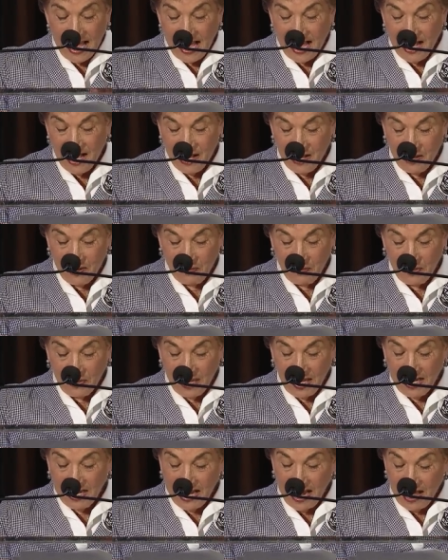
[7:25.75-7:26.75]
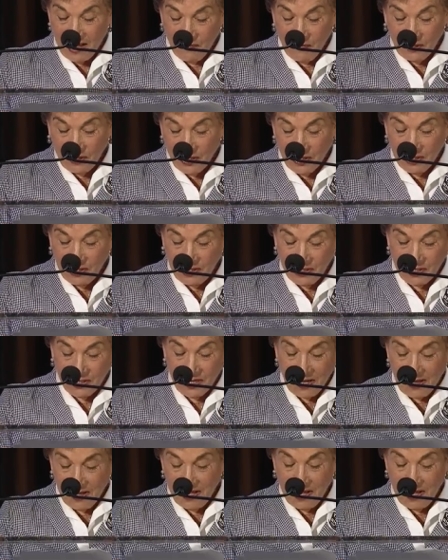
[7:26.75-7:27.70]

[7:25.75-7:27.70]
um, that advocates uh,